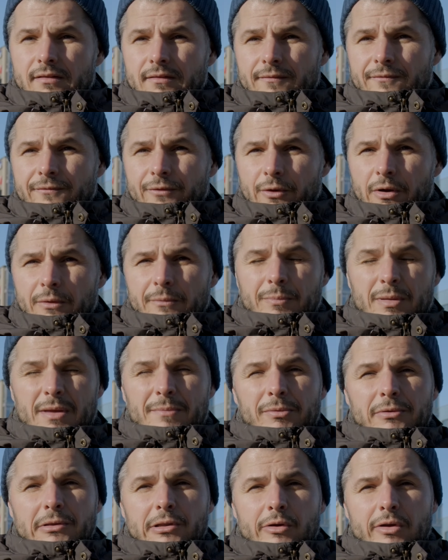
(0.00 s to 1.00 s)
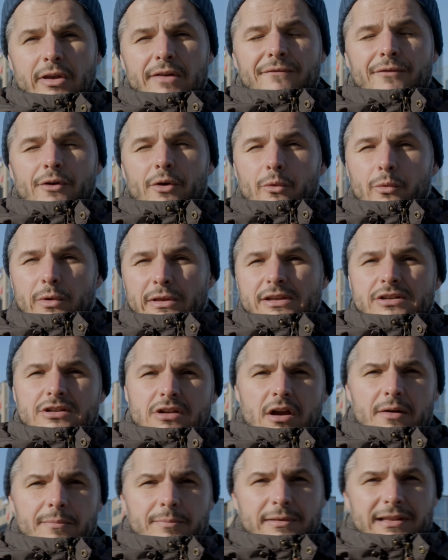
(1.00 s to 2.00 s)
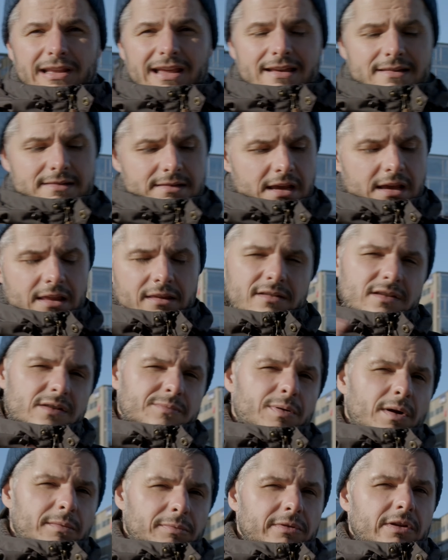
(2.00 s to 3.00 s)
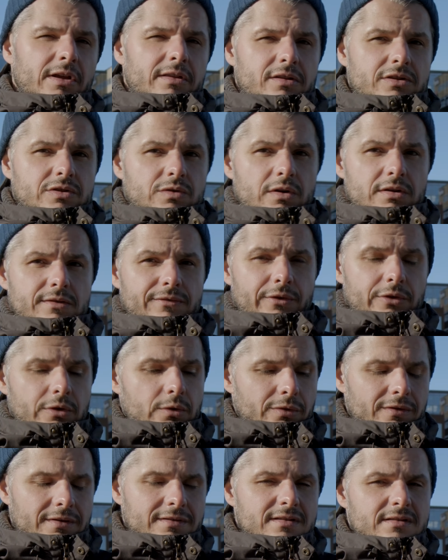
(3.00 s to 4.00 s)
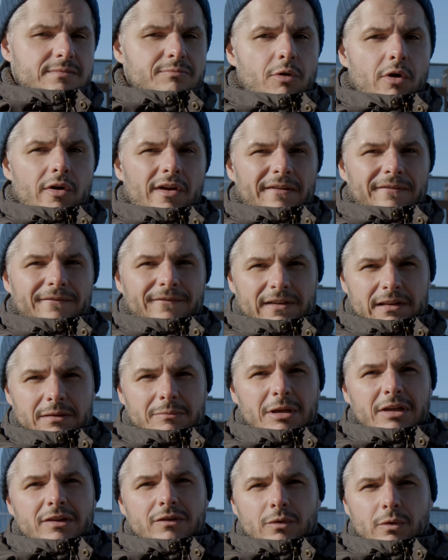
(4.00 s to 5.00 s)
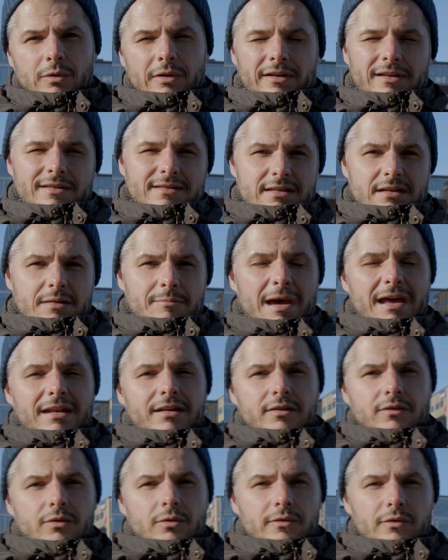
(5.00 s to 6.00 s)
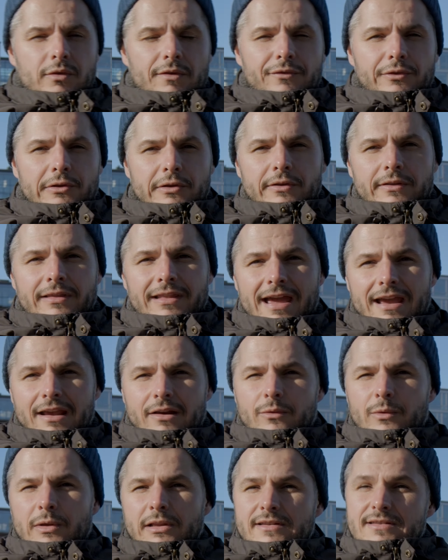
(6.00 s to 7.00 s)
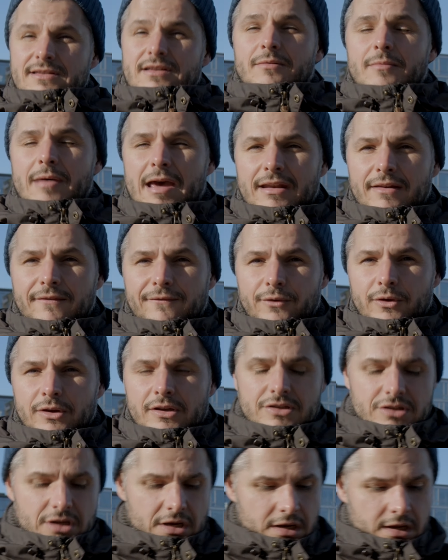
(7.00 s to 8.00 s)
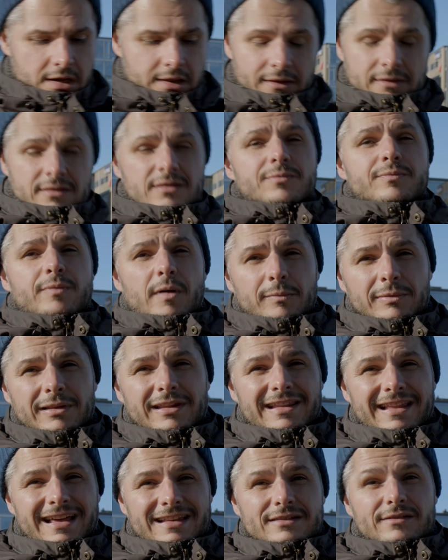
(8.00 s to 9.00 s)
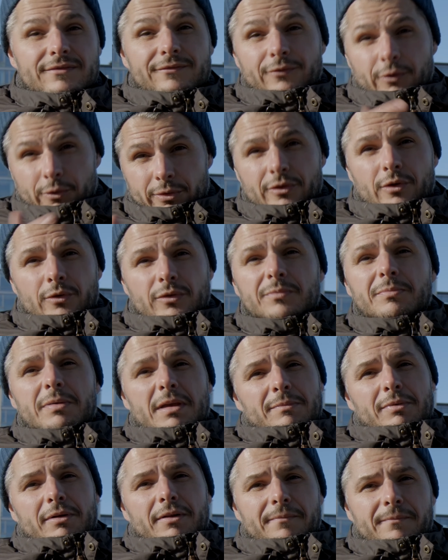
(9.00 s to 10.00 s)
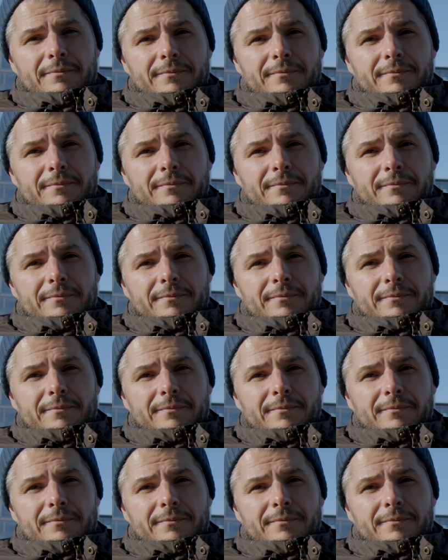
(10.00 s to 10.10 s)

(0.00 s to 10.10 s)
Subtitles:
for people looking for a really sharp lens, this is probably not the choice for you. This is more a filmic tool and a cinematic tool, so if you like really cinematic footage, this is probably a lens for those people.